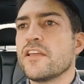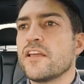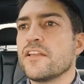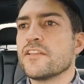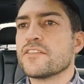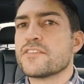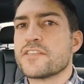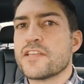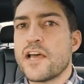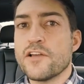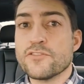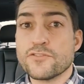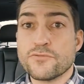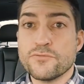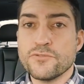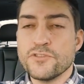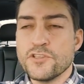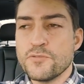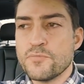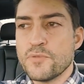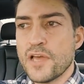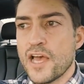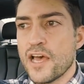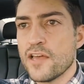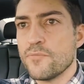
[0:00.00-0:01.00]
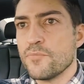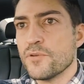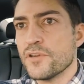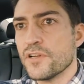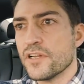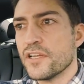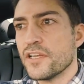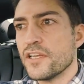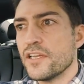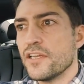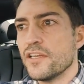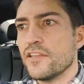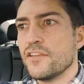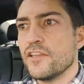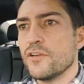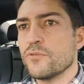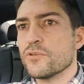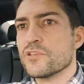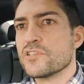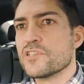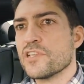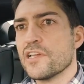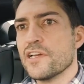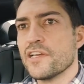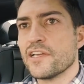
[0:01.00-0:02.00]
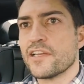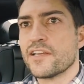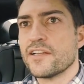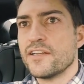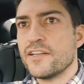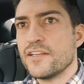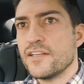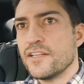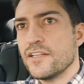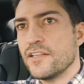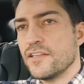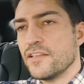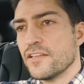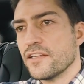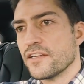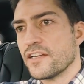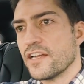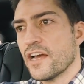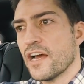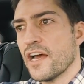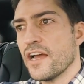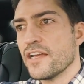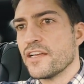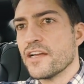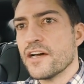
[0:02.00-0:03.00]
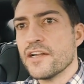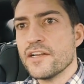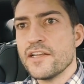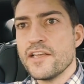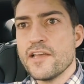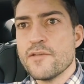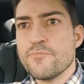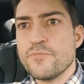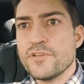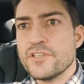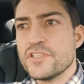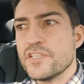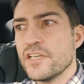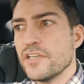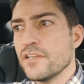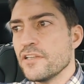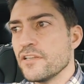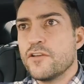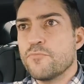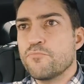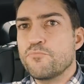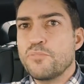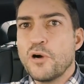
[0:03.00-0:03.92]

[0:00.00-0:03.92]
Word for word: it sounds really bad, but it was like a guy got amputated.